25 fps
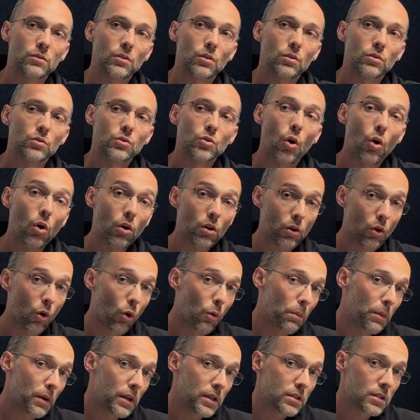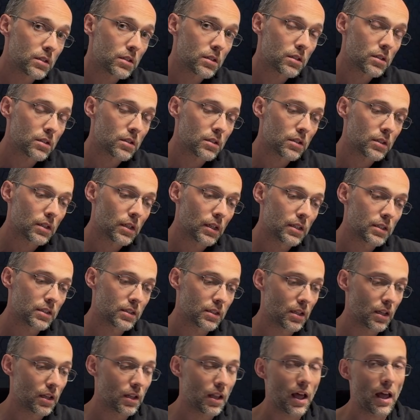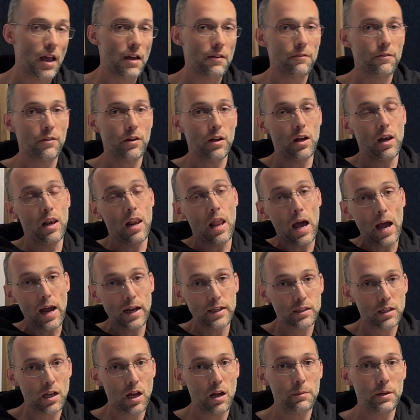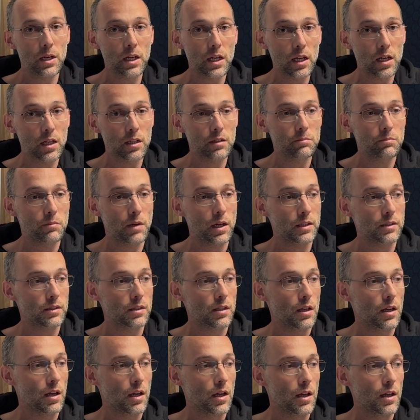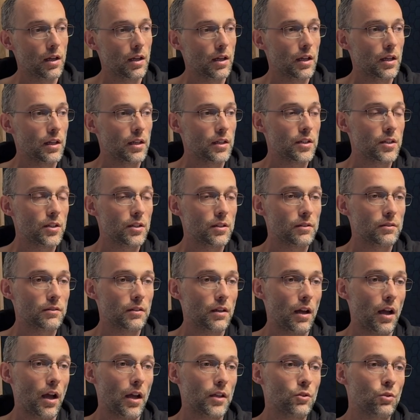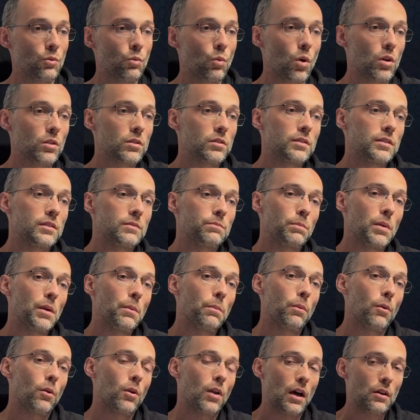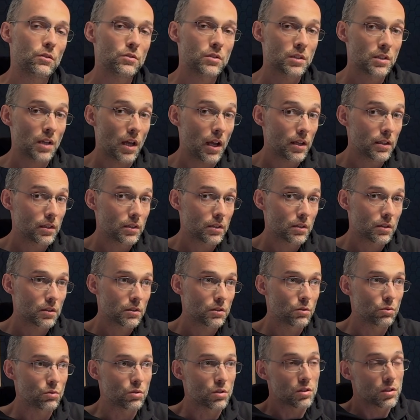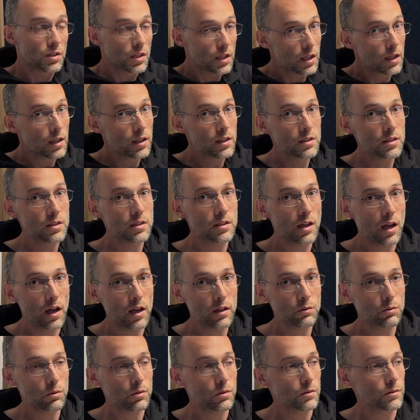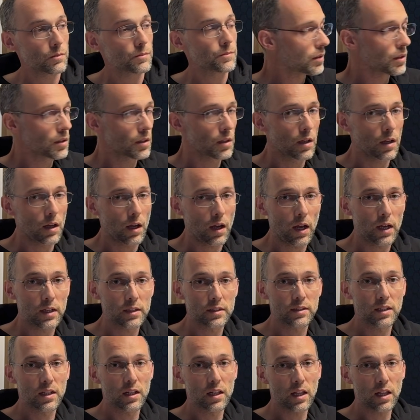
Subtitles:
door opens, still have light coming in, but I don't want people outside to see inside. I still